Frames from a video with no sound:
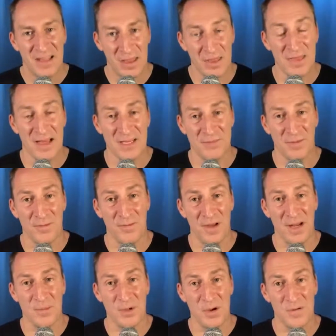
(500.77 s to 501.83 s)
Thanks for
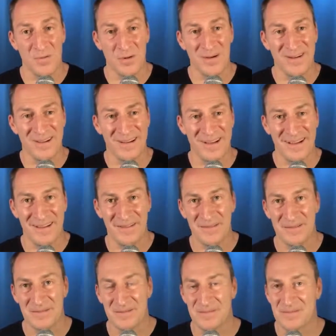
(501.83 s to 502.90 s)
inviting me over.
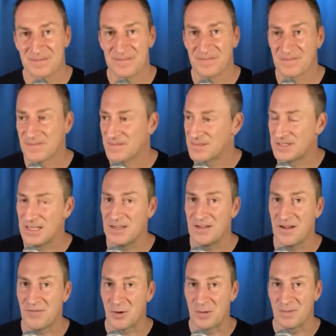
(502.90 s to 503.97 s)
See you
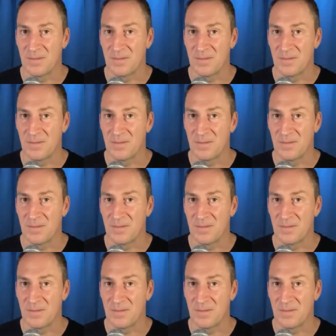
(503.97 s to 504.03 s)
never.